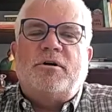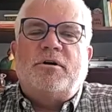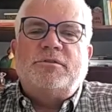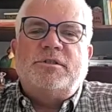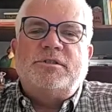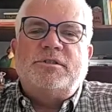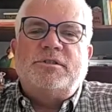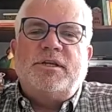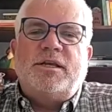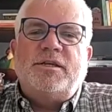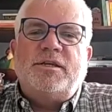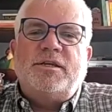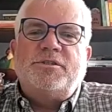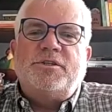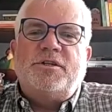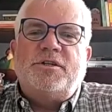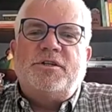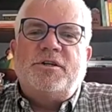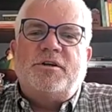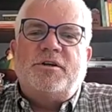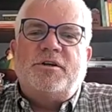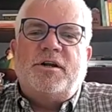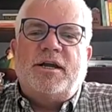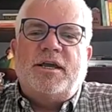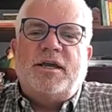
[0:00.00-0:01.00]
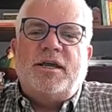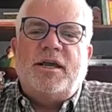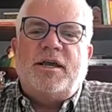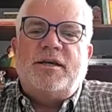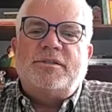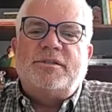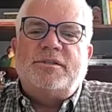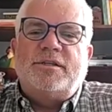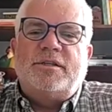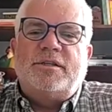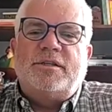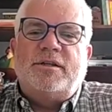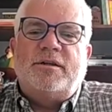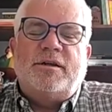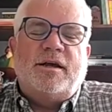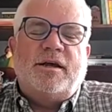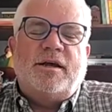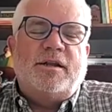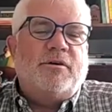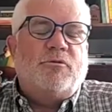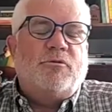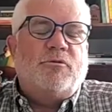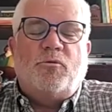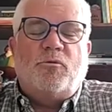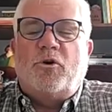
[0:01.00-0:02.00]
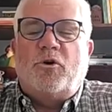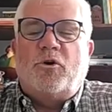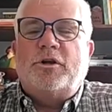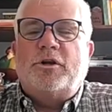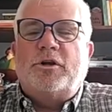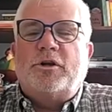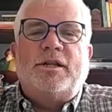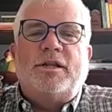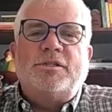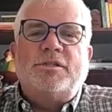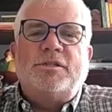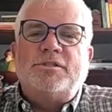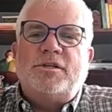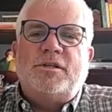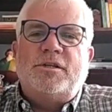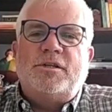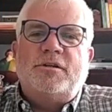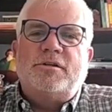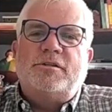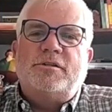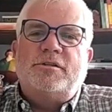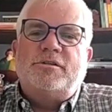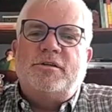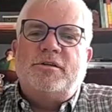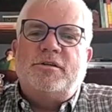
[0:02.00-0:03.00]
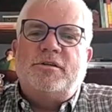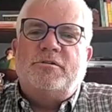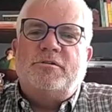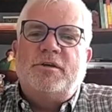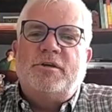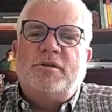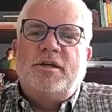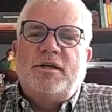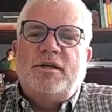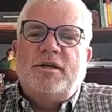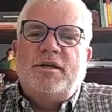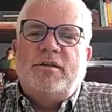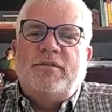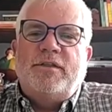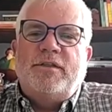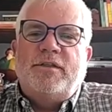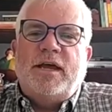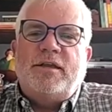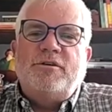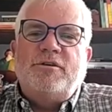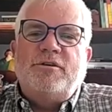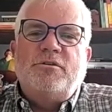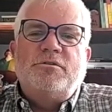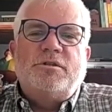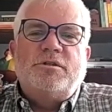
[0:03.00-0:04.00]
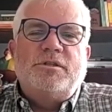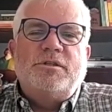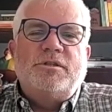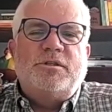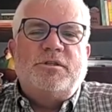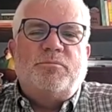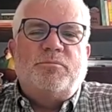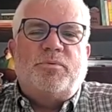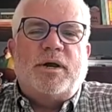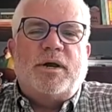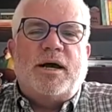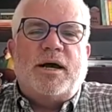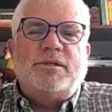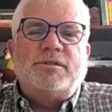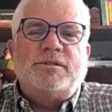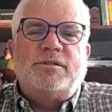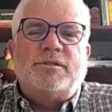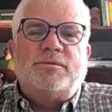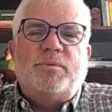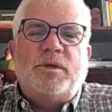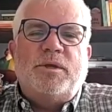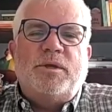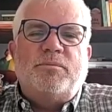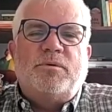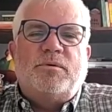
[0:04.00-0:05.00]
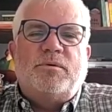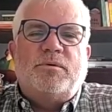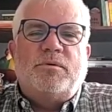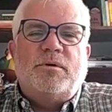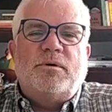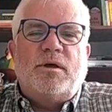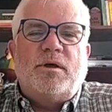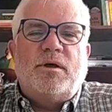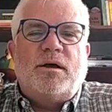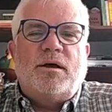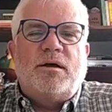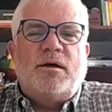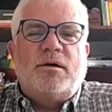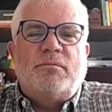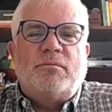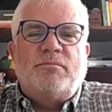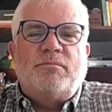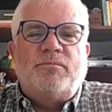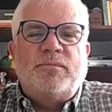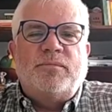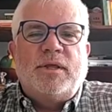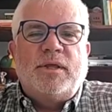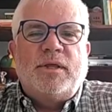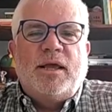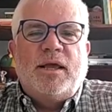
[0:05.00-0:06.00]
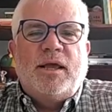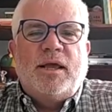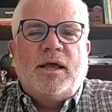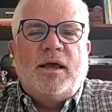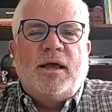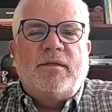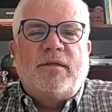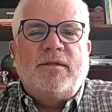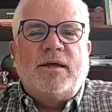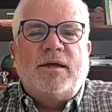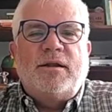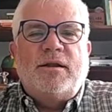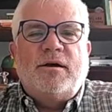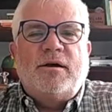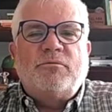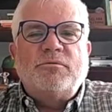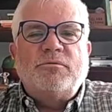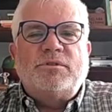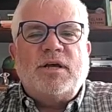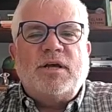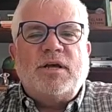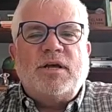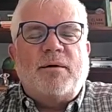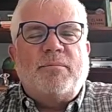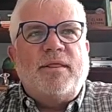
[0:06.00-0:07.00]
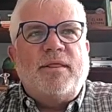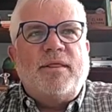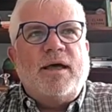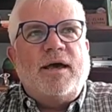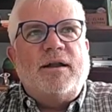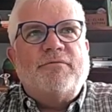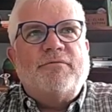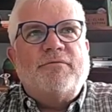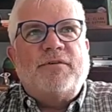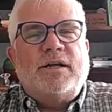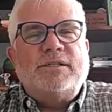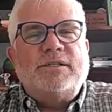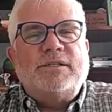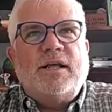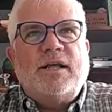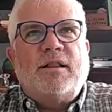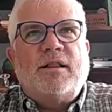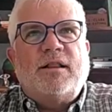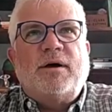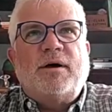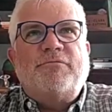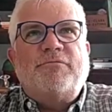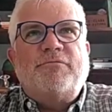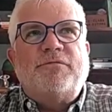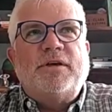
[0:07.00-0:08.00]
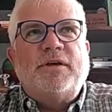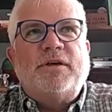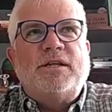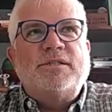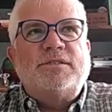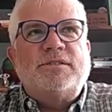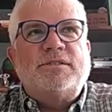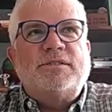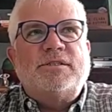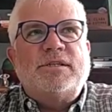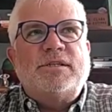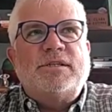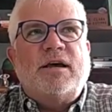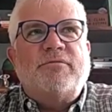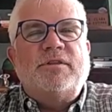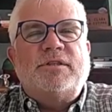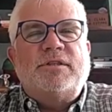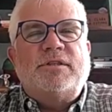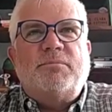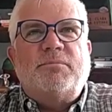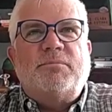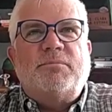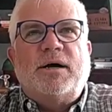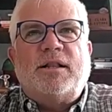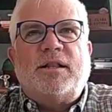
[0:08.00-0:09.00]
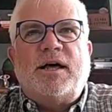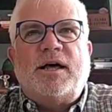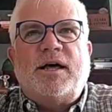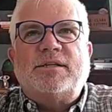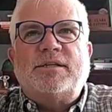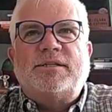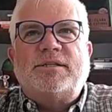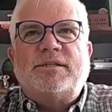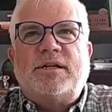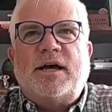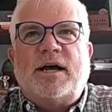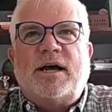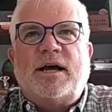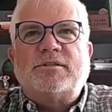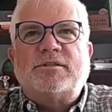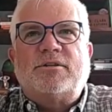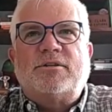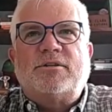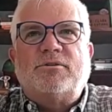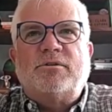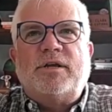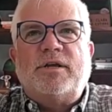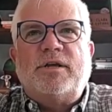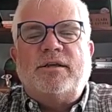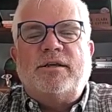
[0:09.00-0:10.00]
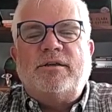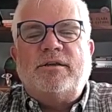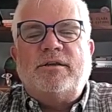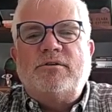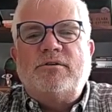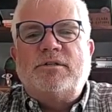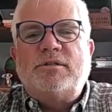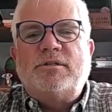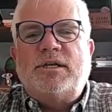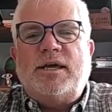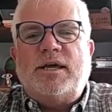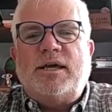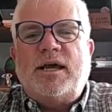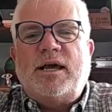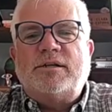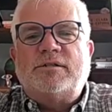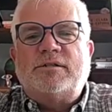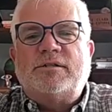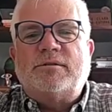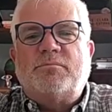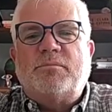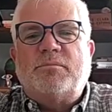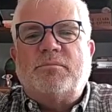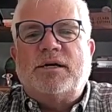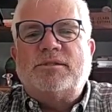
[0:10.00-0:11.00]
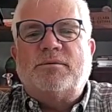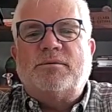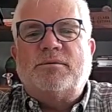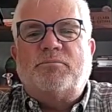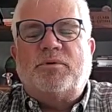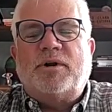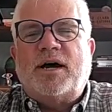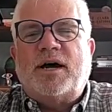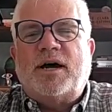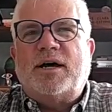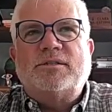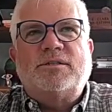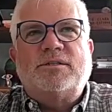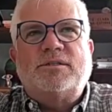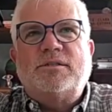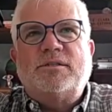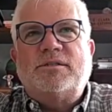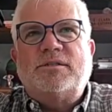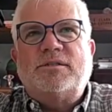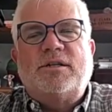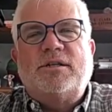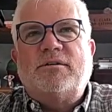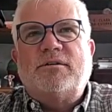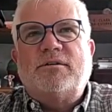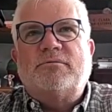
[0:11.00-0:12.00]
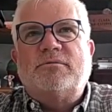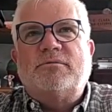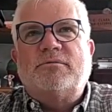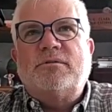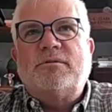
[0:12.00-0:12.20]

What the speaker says: as an engineer, I guess, and I don't work in engineering. So that usually surprises people. And then on top of that, if I tell them I finished 7th in my class in high school, that usually catches them by surprise, because they don't